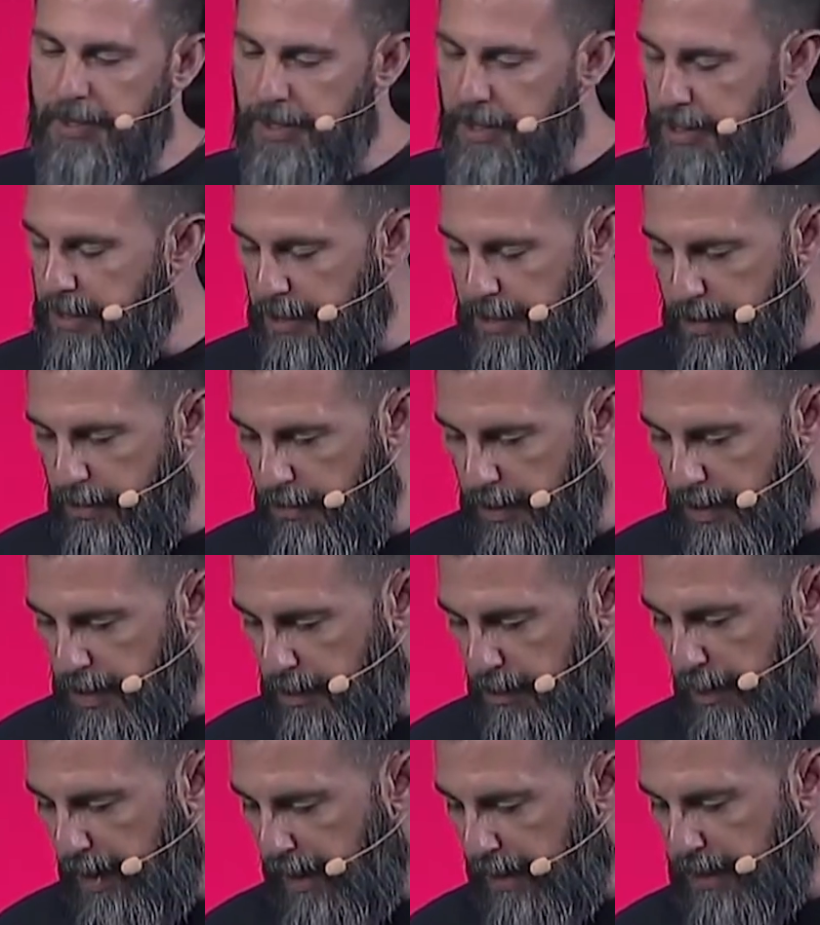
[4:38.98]
just as you'd
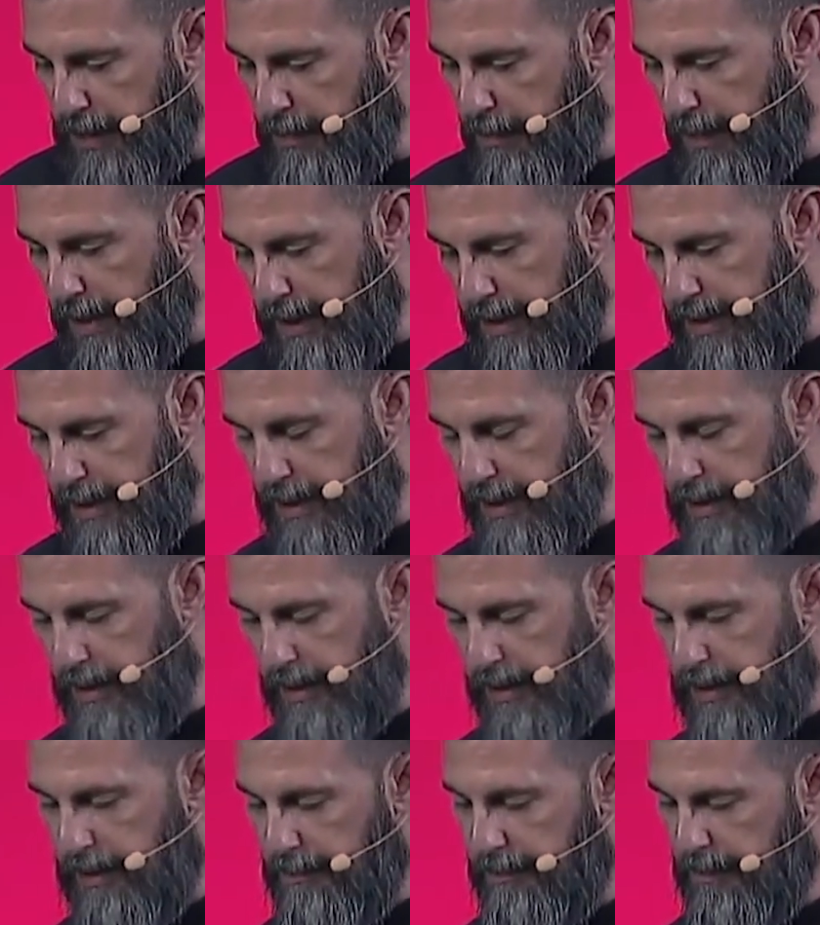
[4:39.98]
expect, but
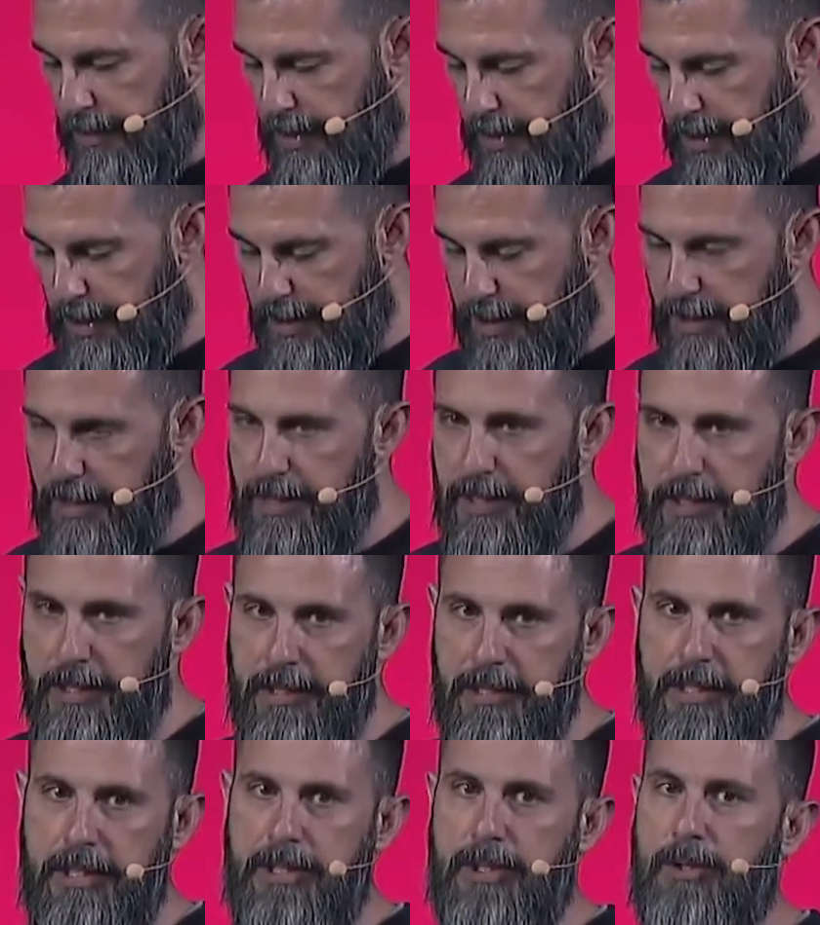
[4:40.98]

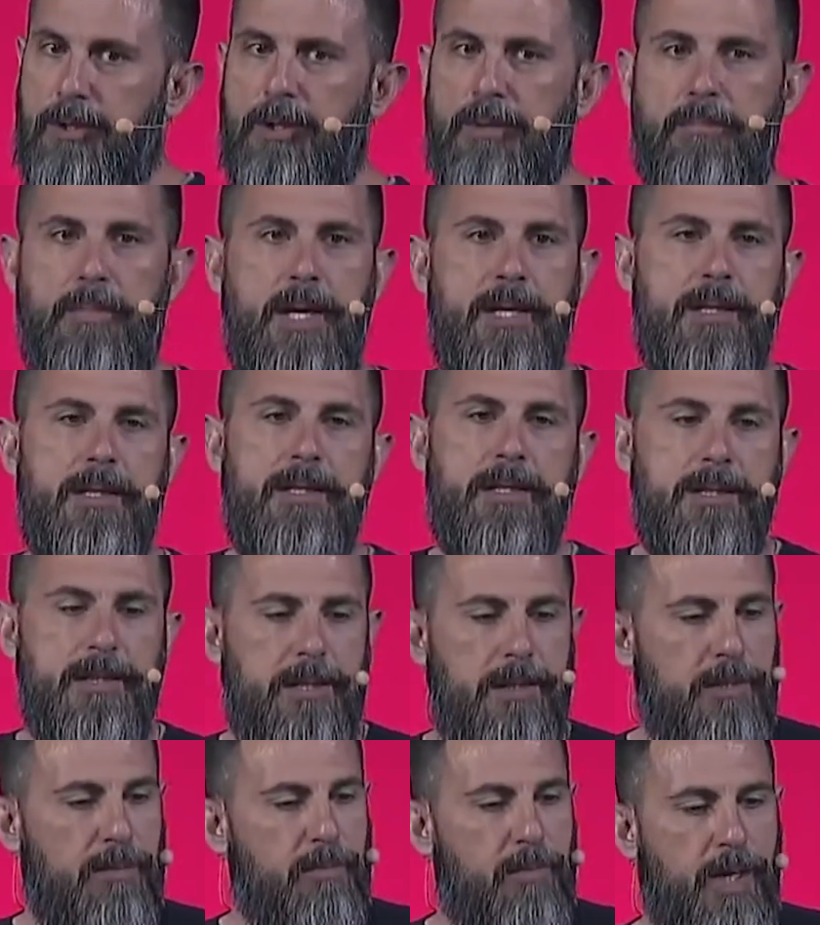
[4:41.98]
her mother
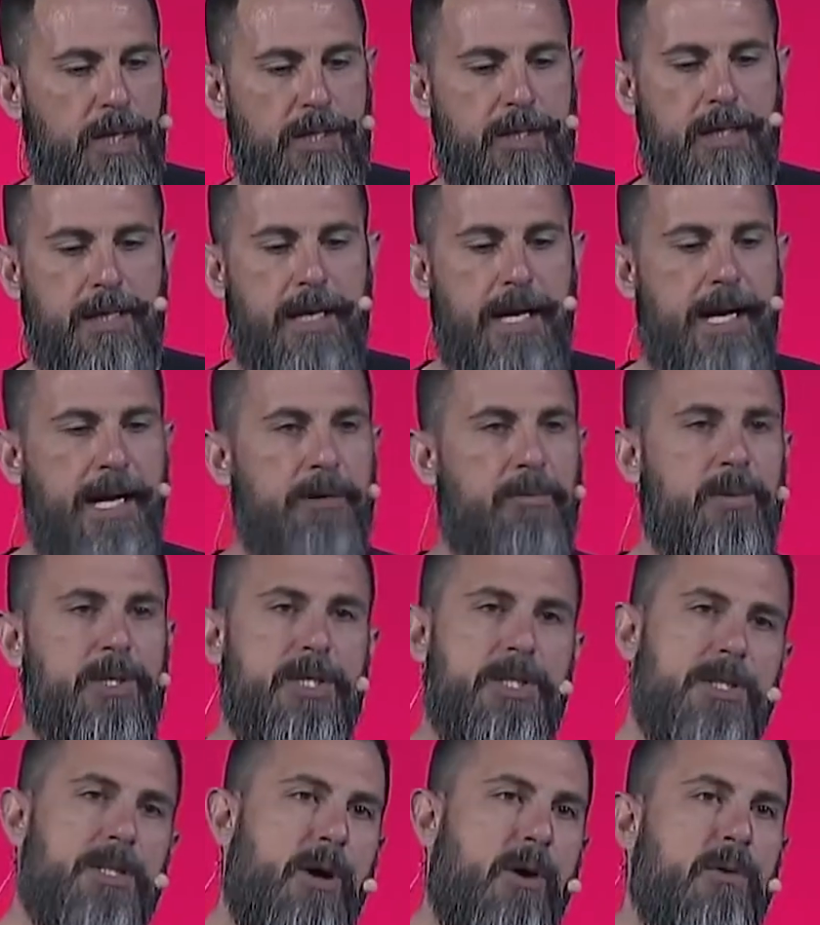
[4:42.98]
and her brother and I were
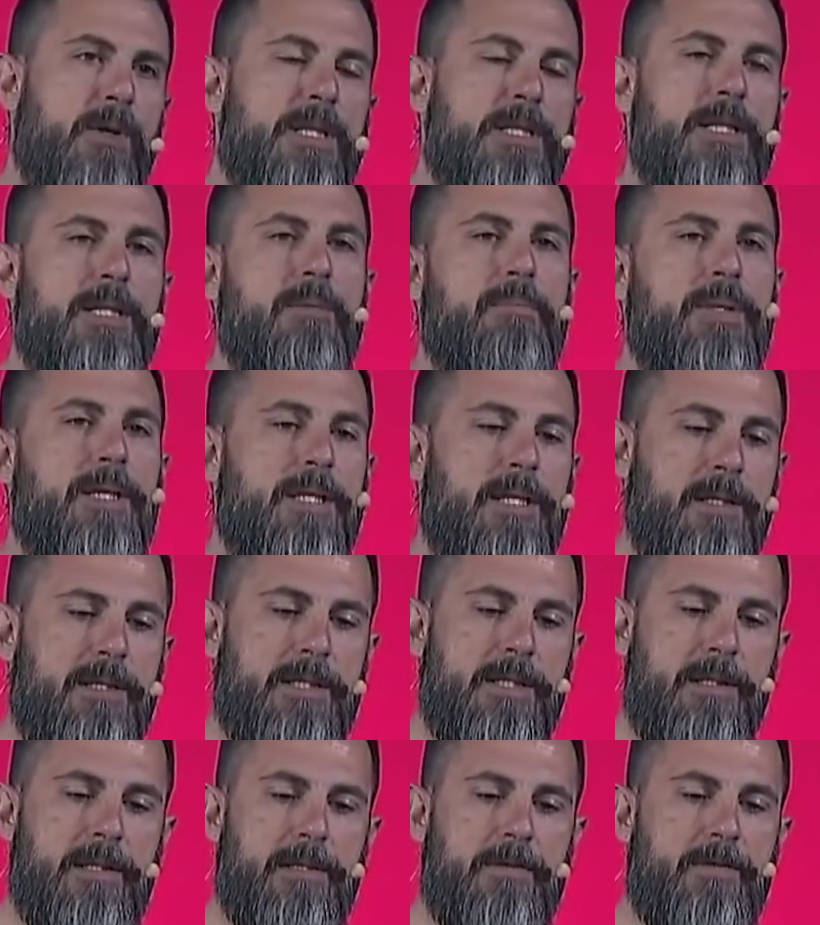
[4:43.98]
just always going to be there
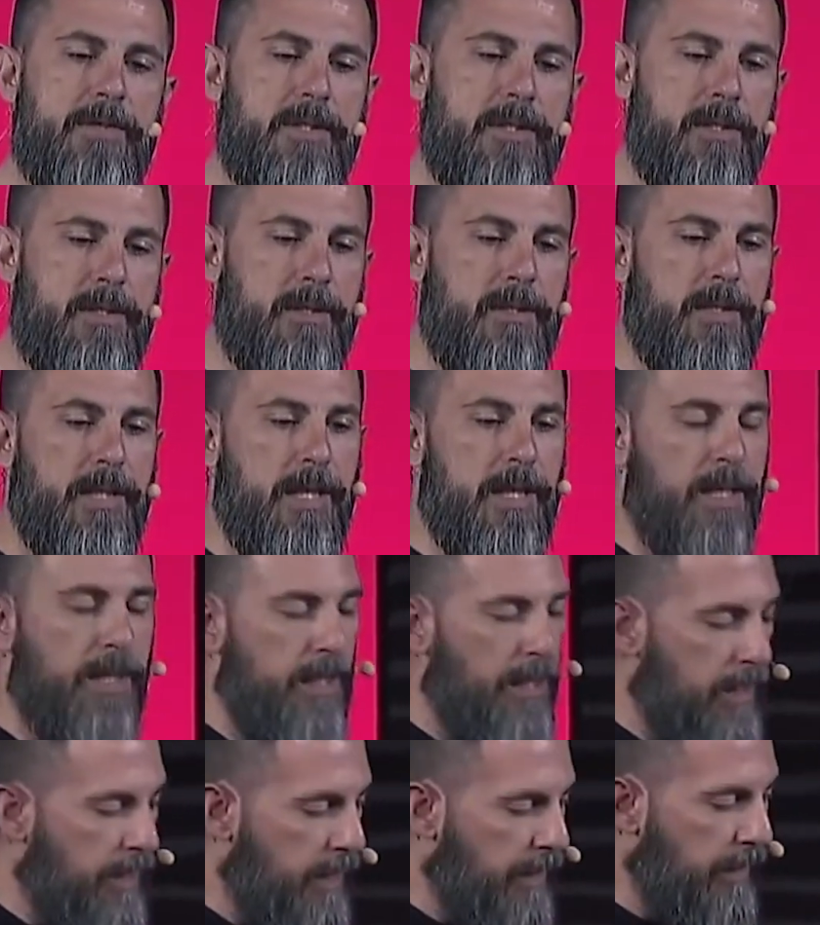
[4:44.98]
to lift
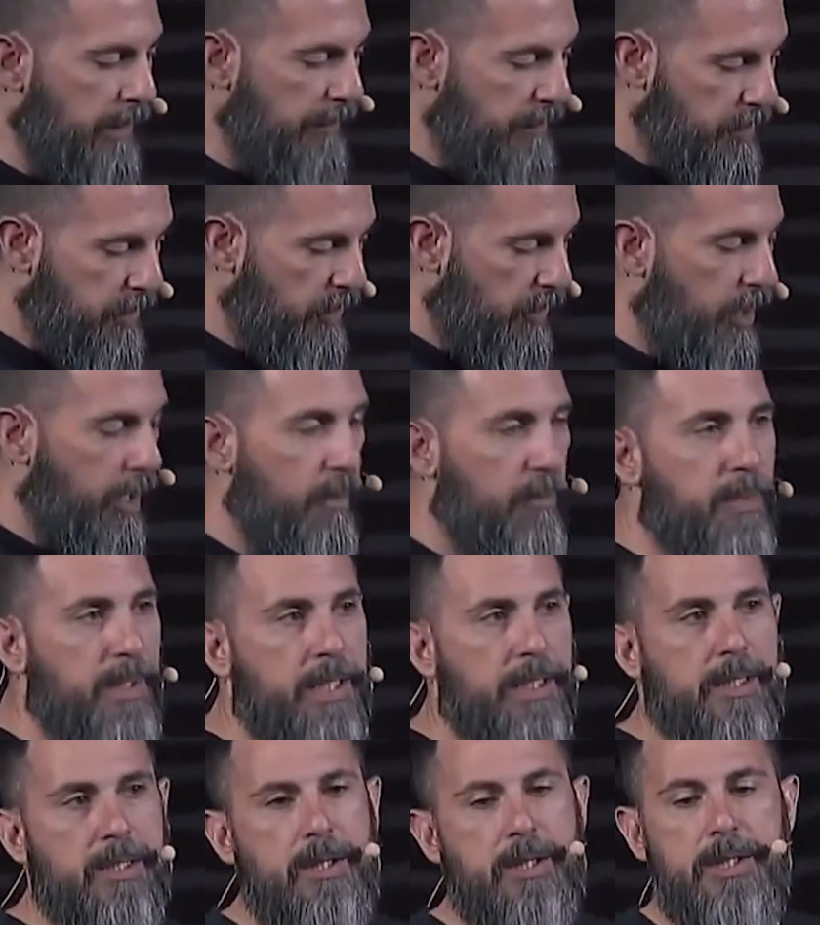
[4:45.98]
her up
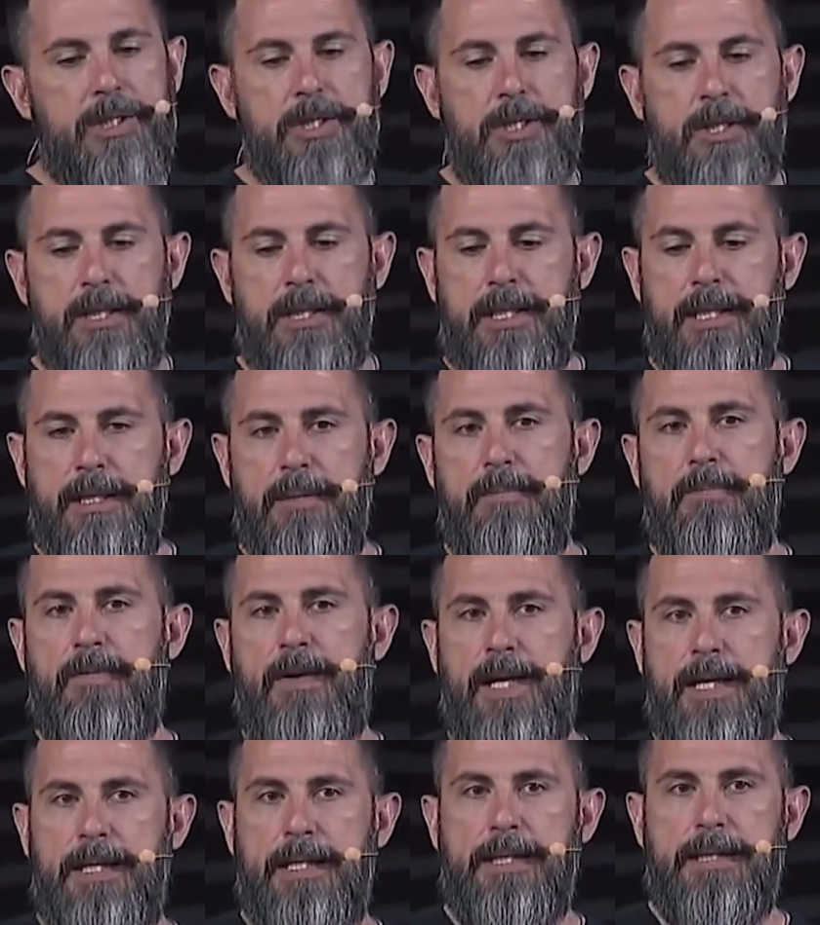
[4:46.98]
and encourage her to keep
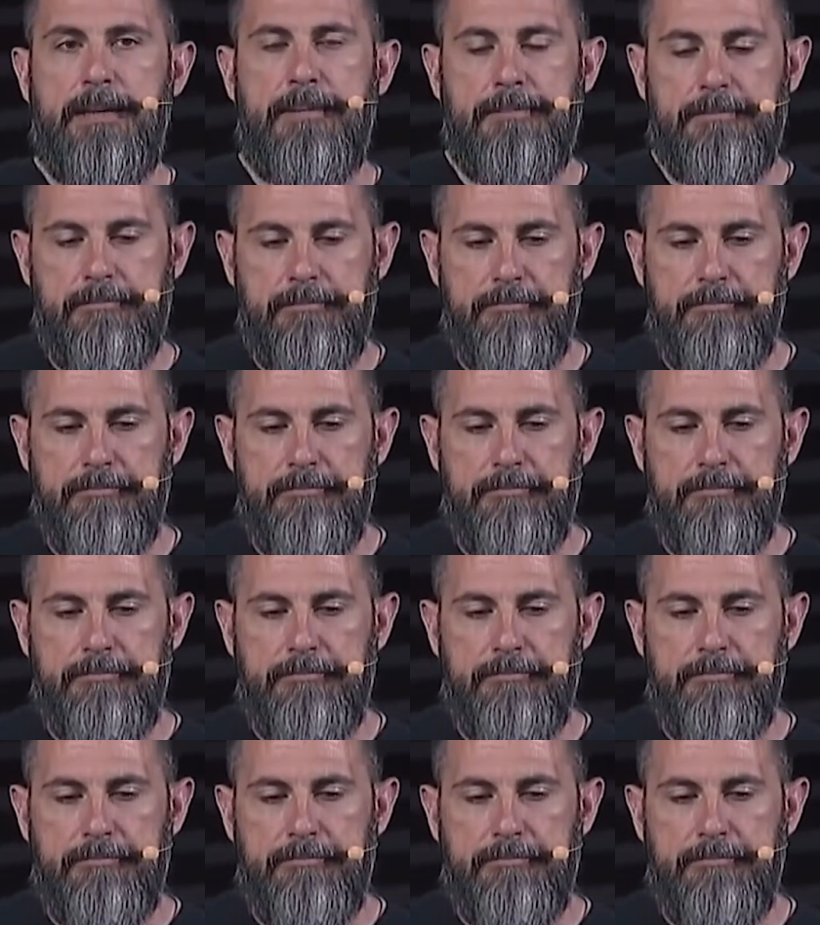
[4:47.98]
fighting.